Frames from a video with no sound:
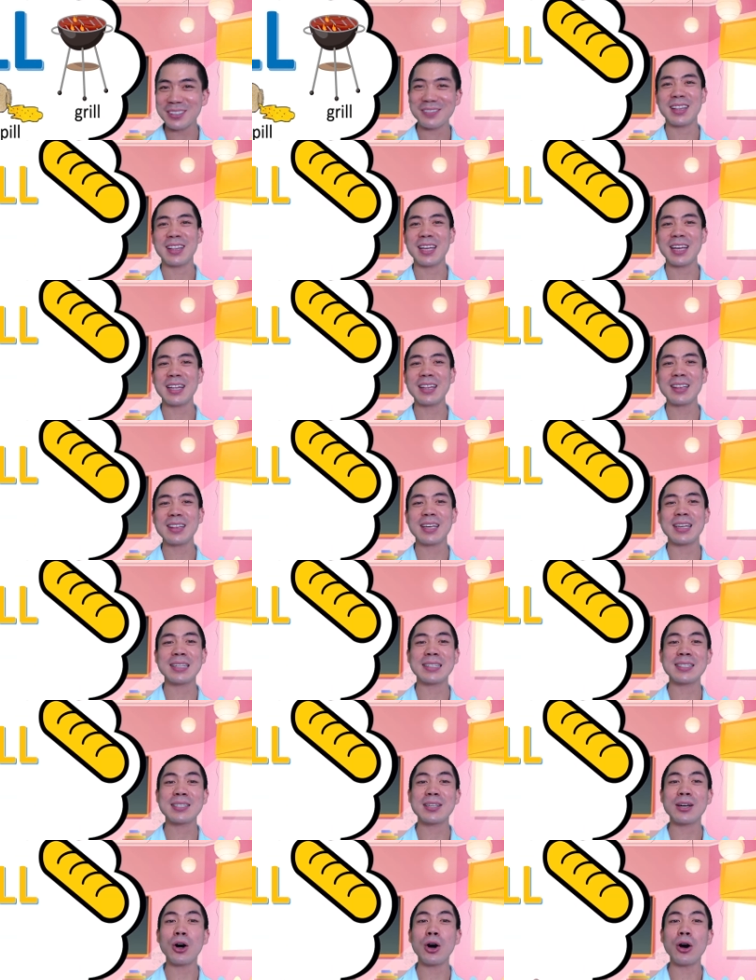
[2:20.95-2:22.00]
Then
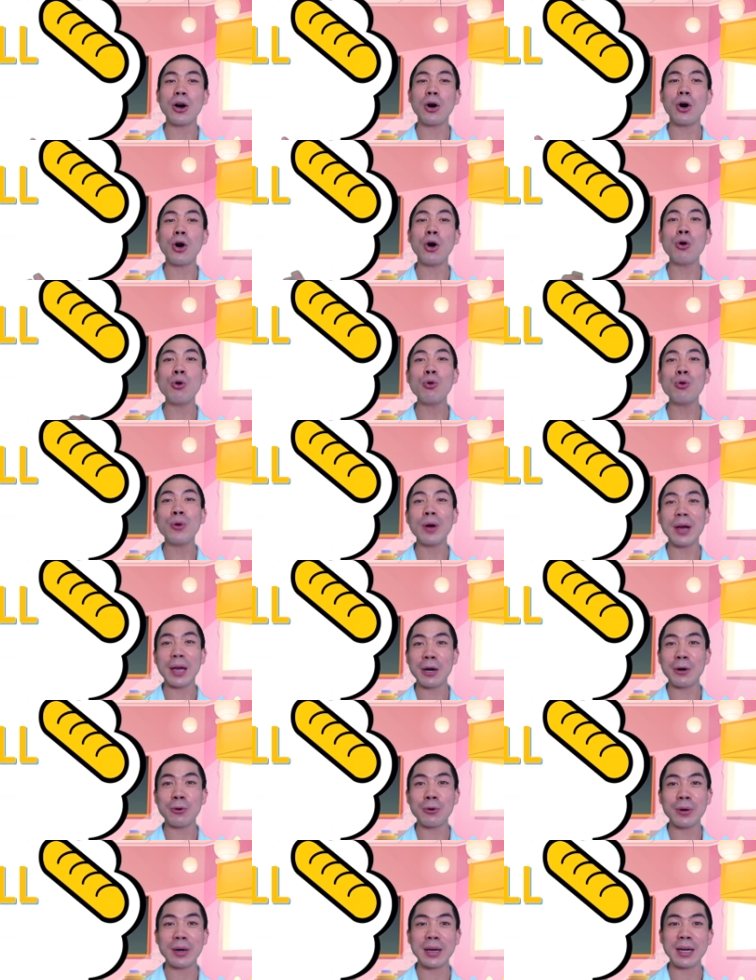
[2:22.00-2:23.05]
there's
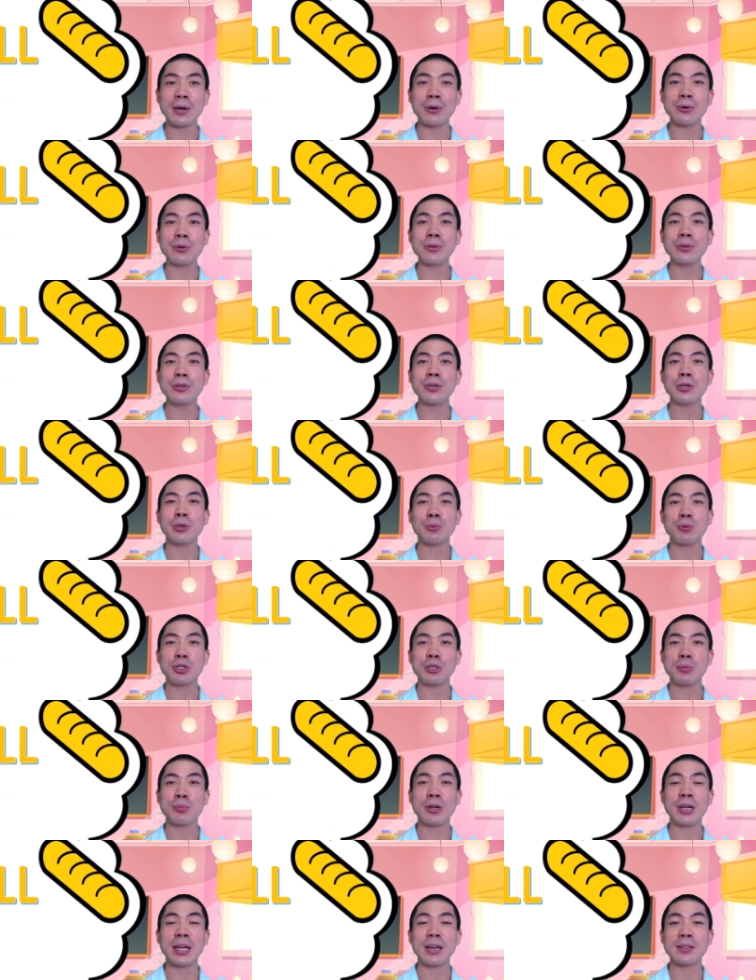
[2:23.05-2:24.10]
O-L-L,
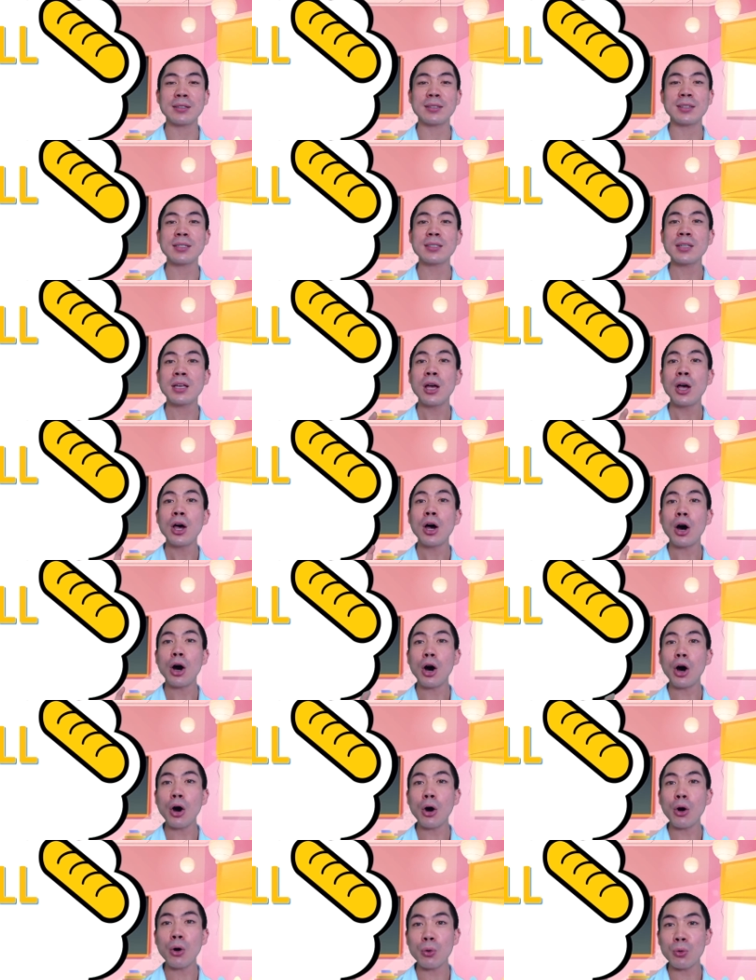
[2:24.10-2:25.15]
which pronounces
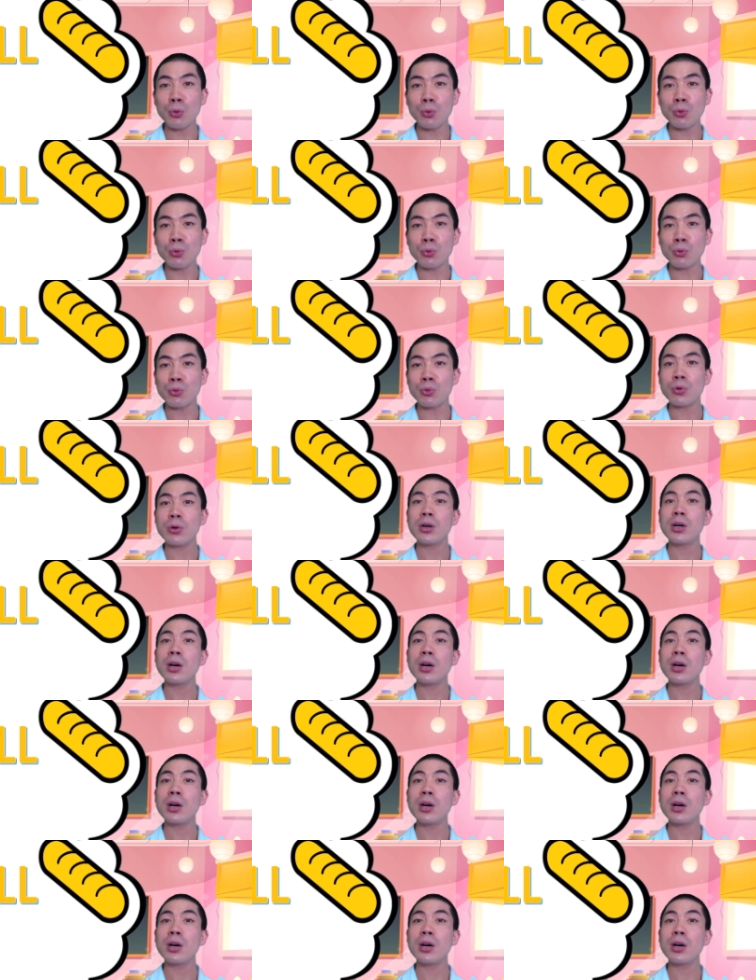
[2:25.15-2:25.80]
O,